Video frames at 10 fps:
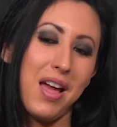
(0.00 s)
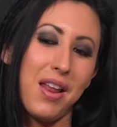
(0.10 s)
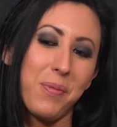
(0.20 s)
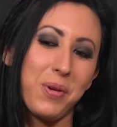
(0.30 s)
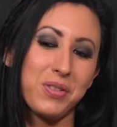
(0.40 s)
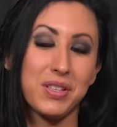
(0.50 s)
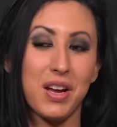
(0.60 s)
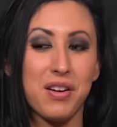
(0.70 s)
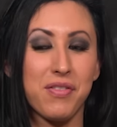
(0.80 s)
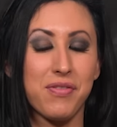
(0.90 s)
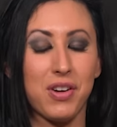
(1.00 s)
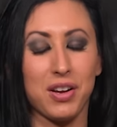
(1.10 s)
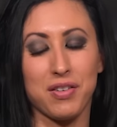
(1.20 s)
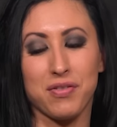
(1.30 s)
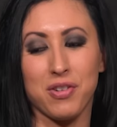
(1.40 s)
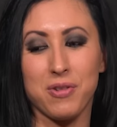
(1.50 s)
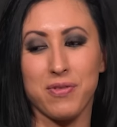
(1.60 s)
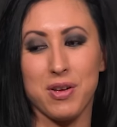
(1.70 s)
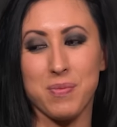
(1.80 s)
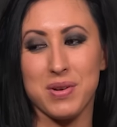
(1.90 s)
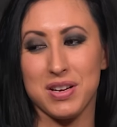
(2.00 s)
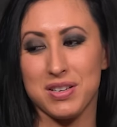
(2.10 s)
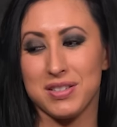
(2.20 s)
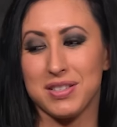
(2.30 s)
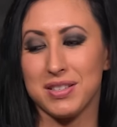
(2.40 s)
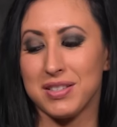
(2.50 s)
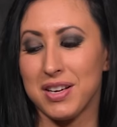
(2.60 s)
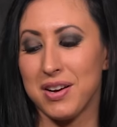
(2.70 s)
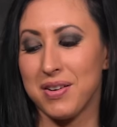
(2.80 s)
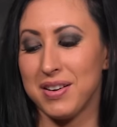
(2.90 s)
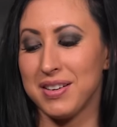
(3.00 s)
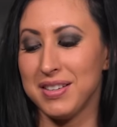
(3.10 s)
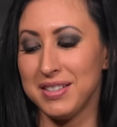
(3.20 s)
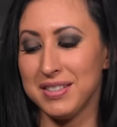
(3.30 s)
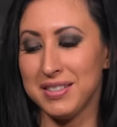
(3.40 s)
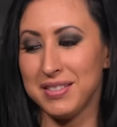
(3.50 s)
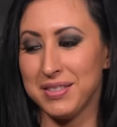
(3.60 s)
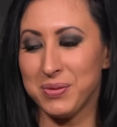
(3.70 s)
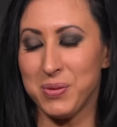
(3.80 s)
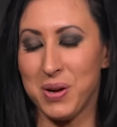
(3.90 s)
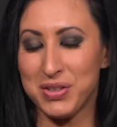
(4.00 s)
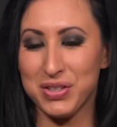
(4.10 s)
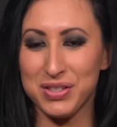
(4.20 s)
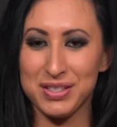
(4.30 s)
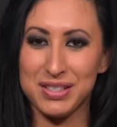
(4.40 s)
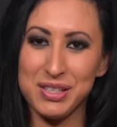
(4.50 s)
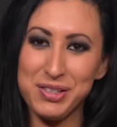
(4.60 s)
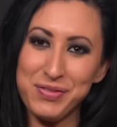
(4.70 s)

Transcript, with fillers: and we just kind of fuck in front of him and he just sits there and watches?